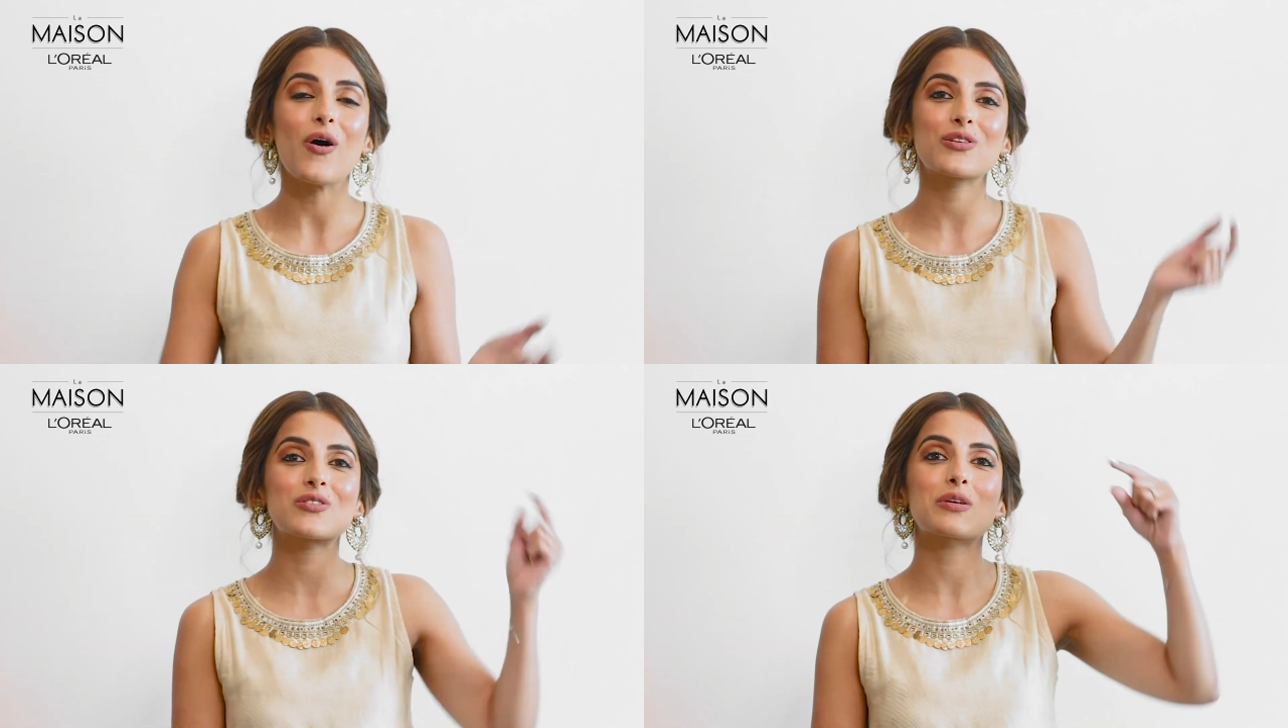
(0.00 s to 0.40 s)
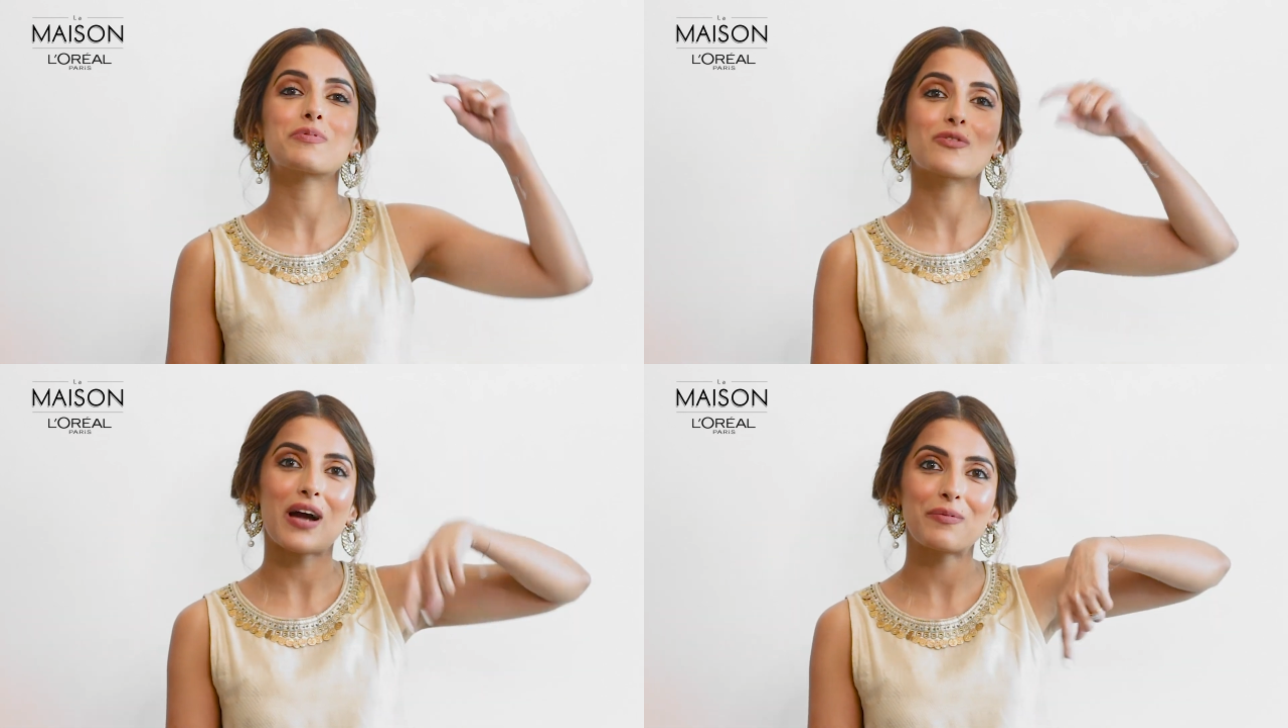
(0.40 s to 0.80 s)
Also
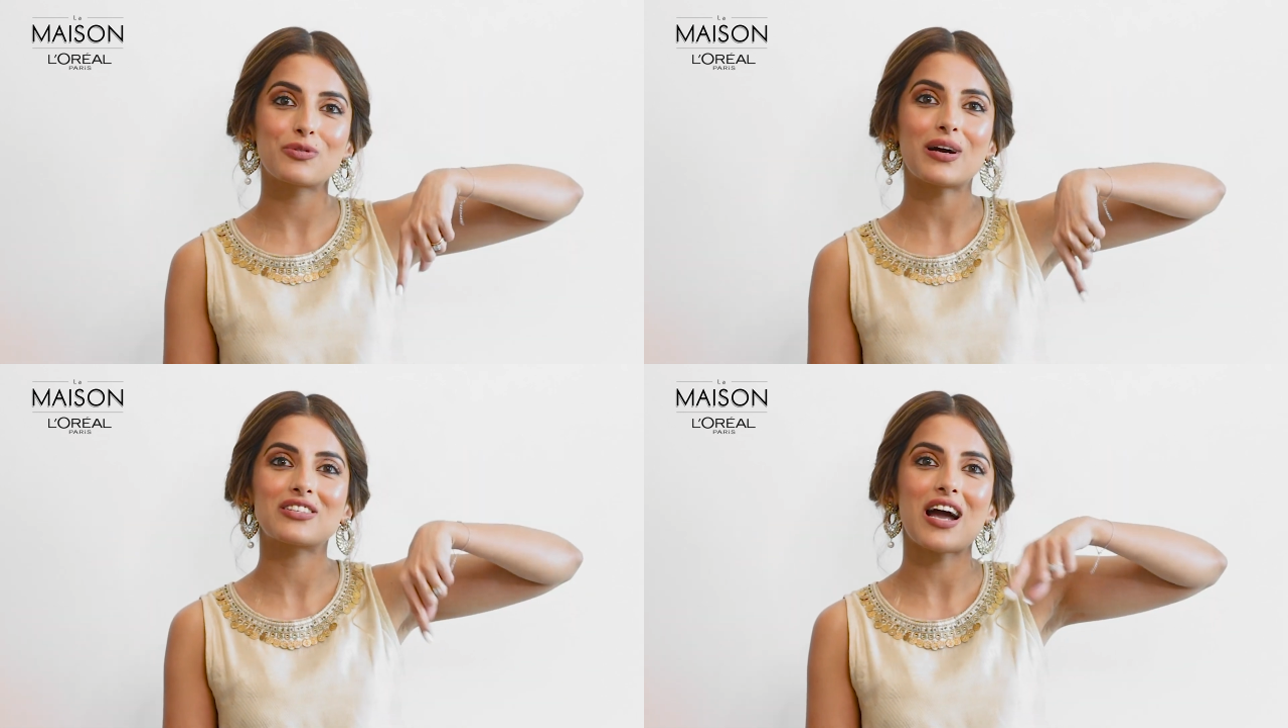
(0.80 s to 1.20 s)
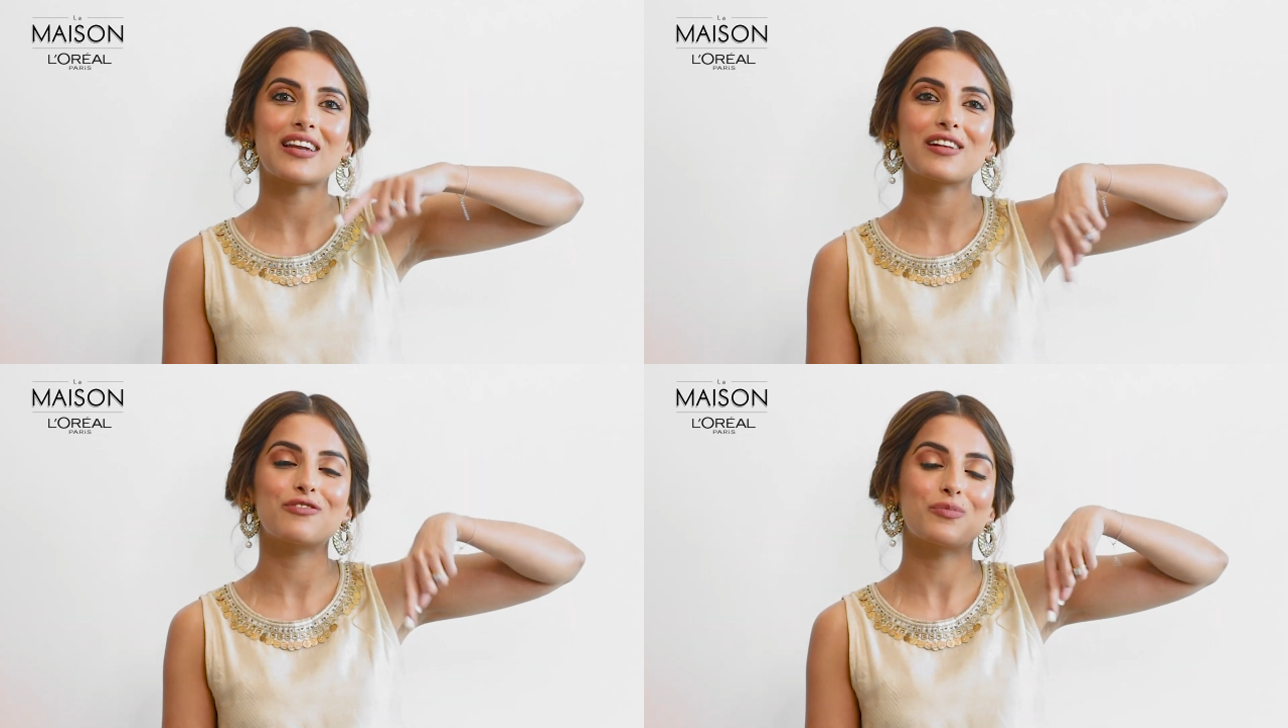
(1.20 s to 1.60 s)
subscribe to our
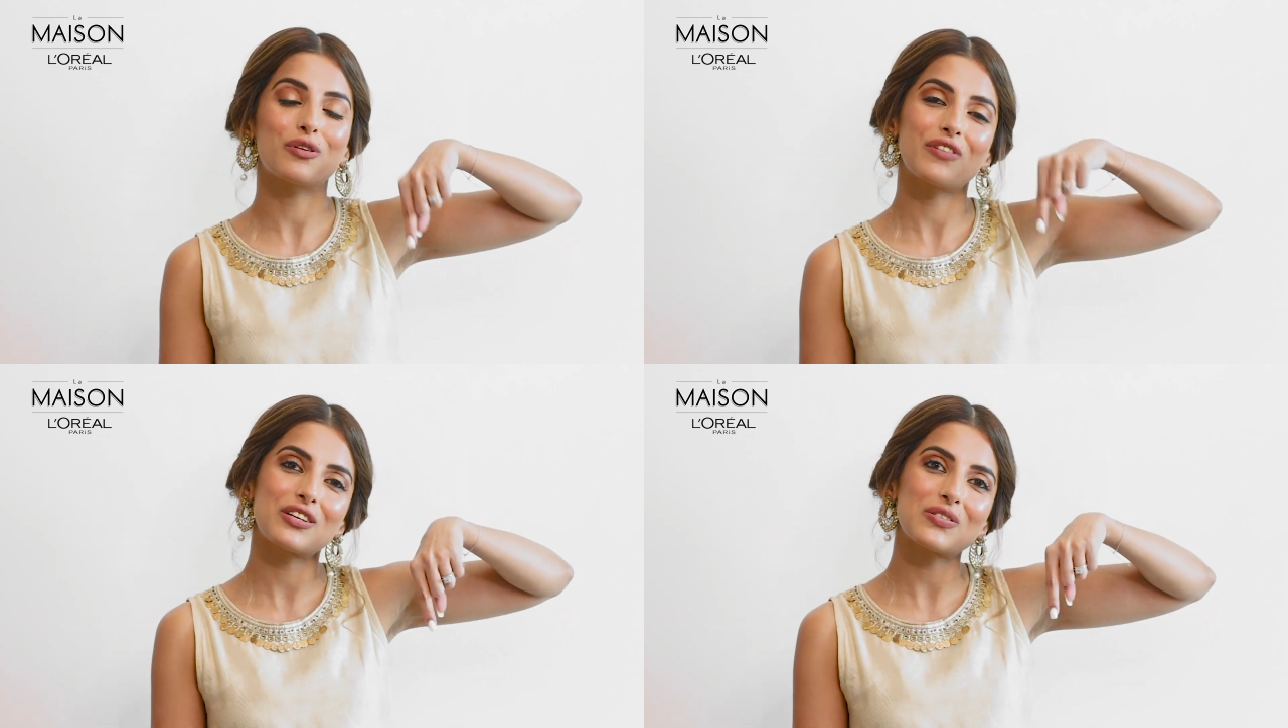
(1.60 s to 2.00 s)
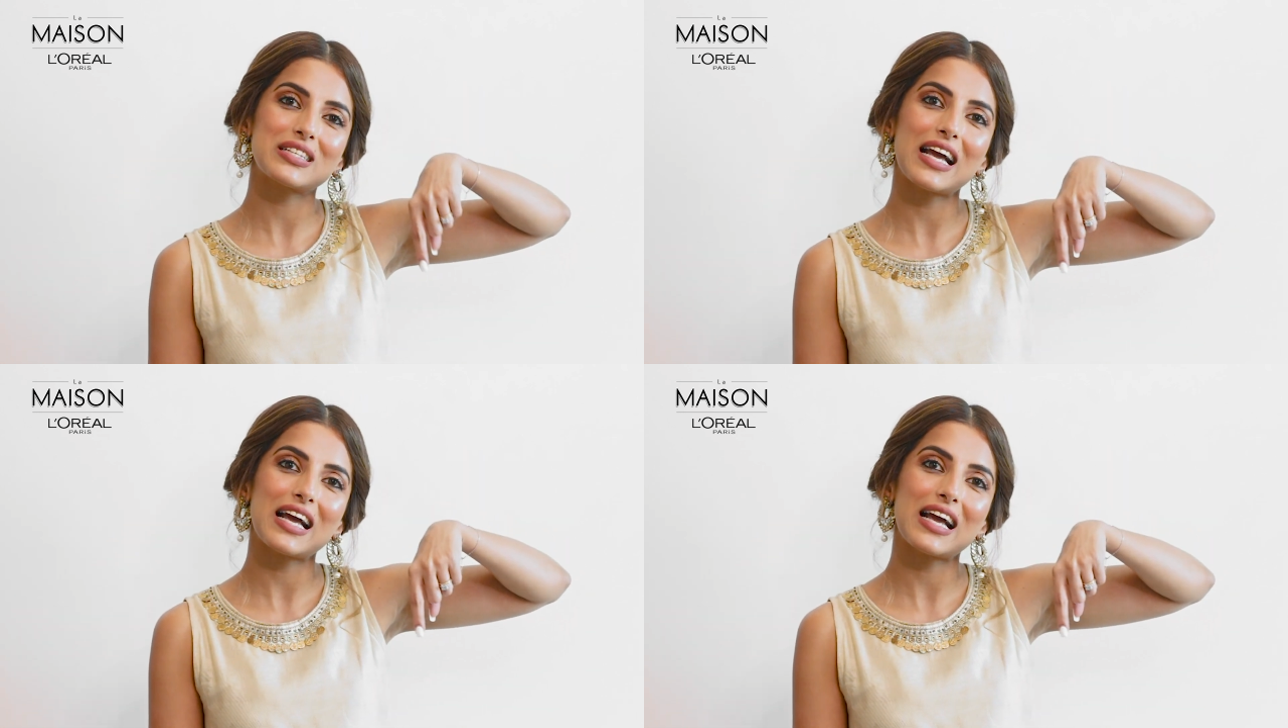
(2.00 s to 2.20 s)
channel for more videos